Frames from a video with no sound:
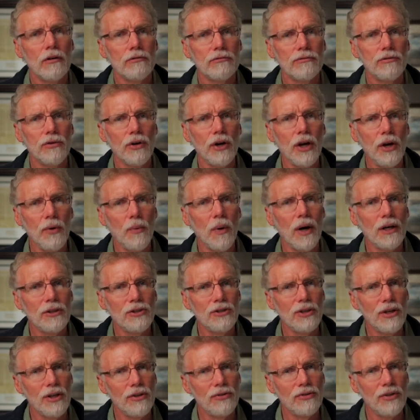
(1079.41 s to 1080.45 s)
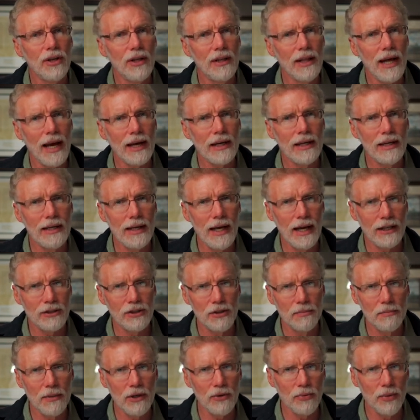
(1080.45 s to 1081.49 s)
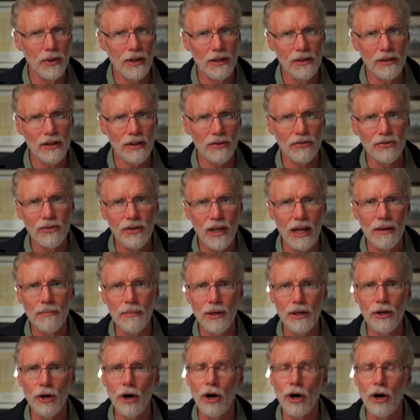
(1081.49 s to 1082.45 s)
really wants you to see that connection between this statement